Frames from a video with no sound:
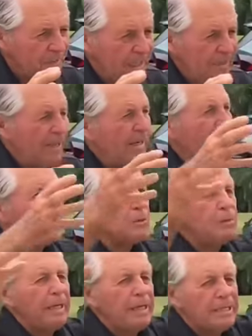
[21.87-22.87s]
The next
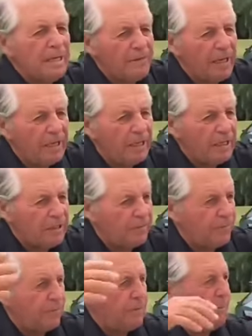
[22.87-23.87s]
week he's having a lesson
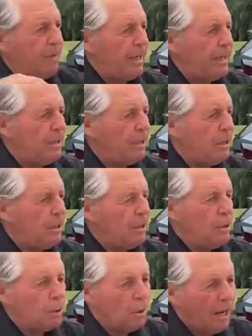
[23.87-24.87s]
from a man
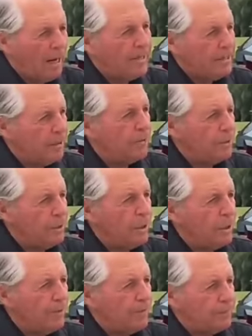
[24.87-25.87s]
who I don't
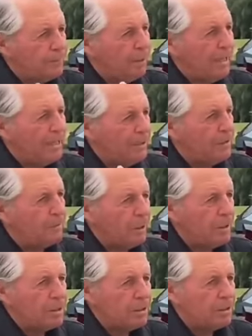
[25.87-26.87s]
know if he played in the
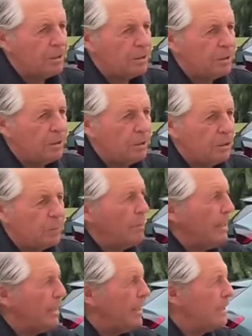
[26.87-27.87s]
Masters could
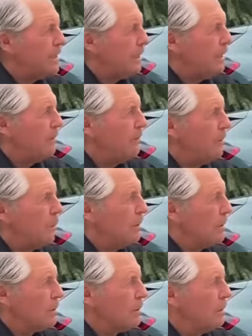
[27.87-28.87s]
break 80.
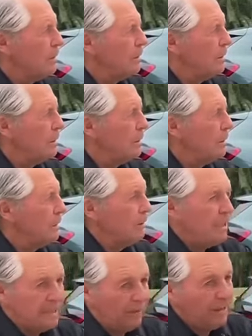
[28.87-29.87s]
Couldn't but
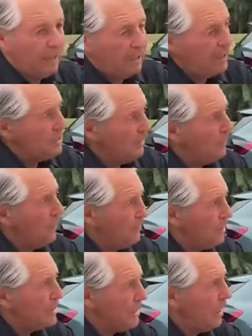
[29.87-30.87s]
he's having a lesson from
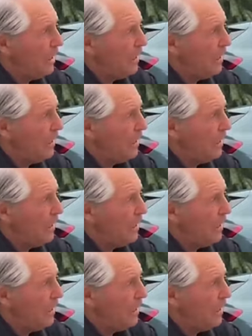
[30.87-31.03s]
this guy.